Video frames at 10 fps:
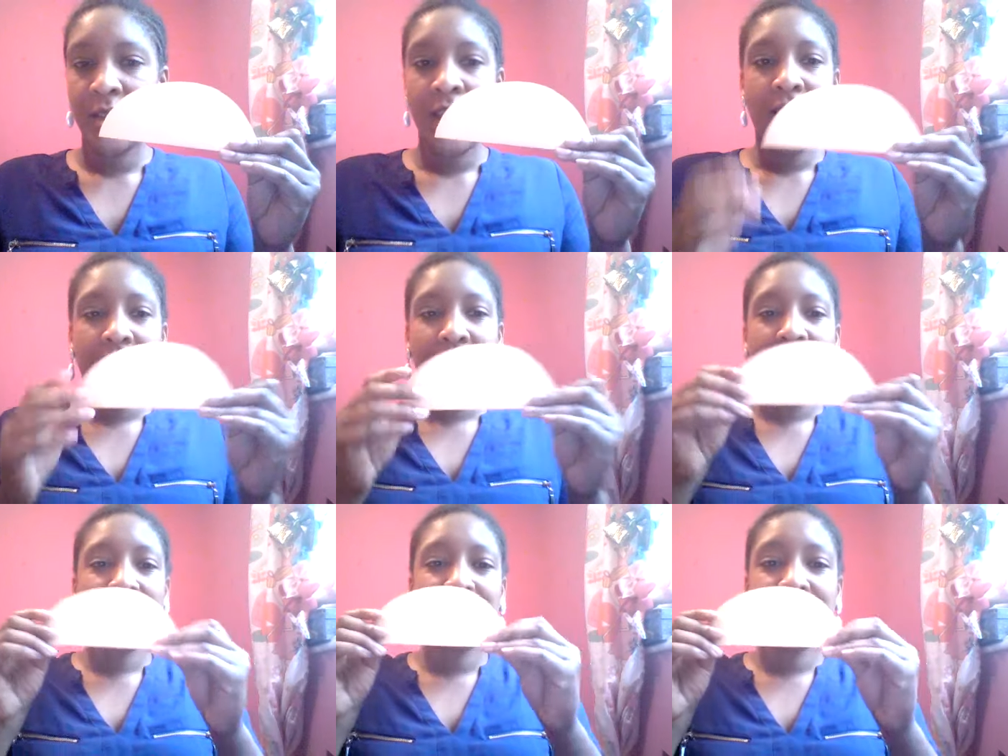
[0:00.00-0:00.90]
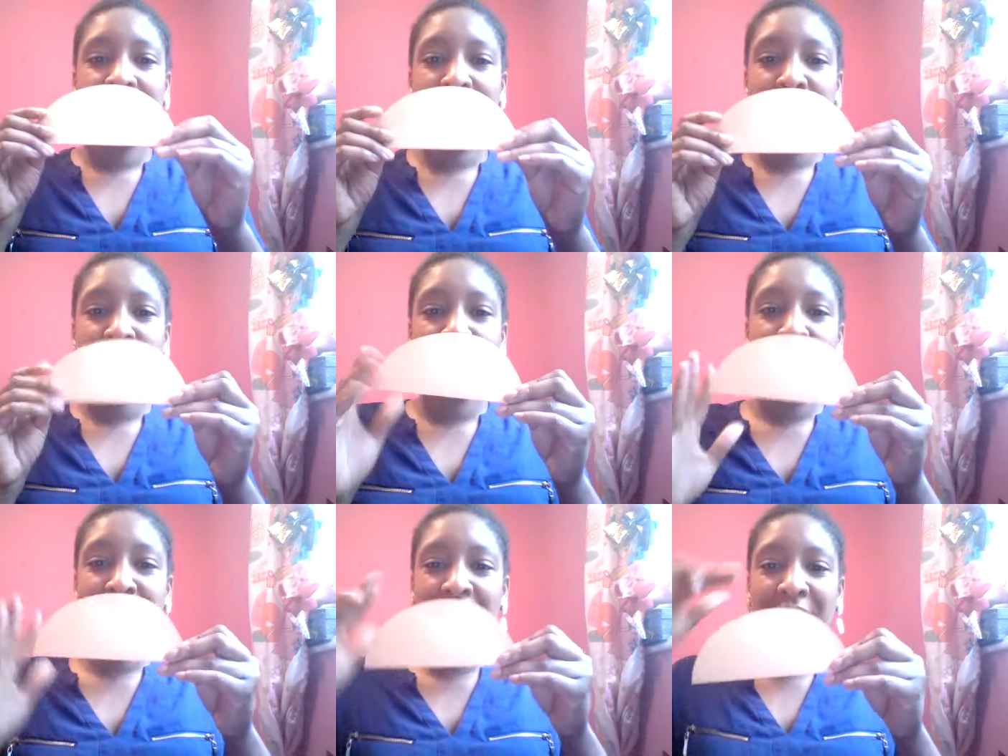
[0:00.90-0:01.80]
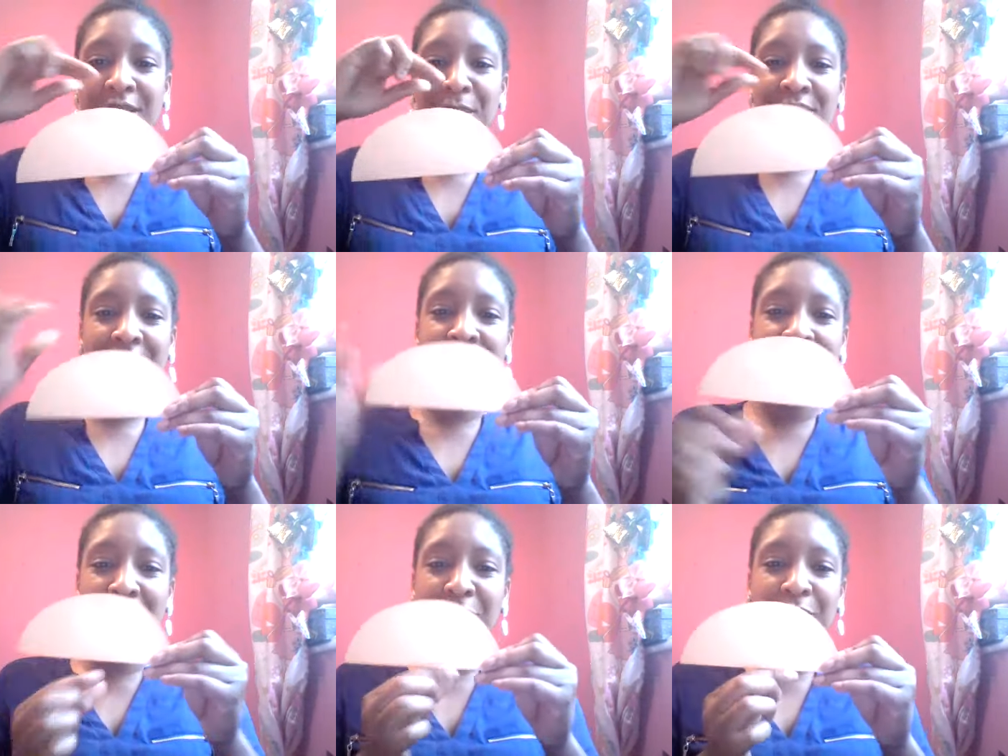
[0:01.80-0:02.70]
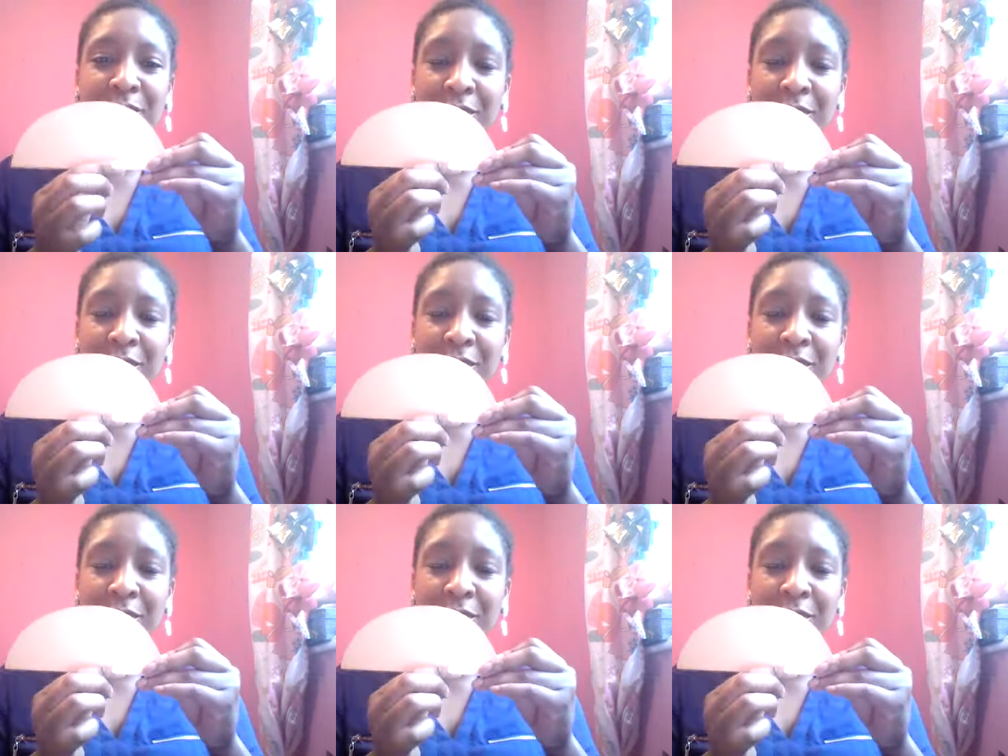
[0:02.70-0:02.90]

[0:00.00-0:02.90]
Okay so I've cut a semicircle out